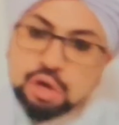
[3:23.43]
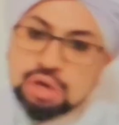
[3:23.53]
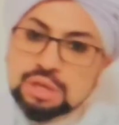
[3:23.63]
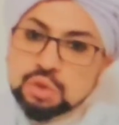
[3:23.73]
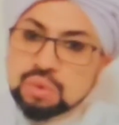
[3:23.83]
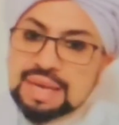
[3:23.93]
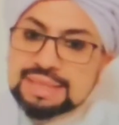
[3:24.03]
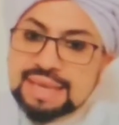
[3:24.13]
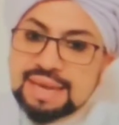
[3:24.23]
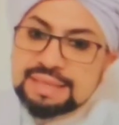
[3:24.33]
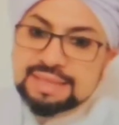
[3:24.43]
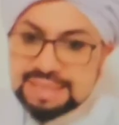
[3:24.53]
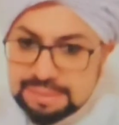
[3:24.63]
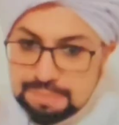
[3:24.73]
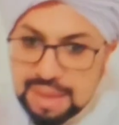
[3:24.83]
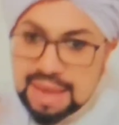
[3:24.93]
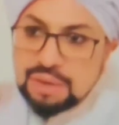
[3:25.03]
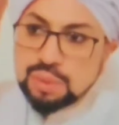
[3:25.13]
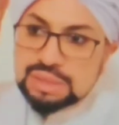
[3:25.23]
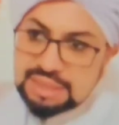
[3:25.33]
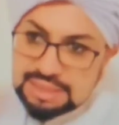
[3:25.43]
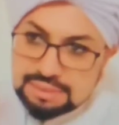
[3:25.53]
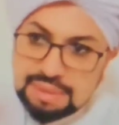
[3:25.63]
Heard Rasulullah saying, this man with this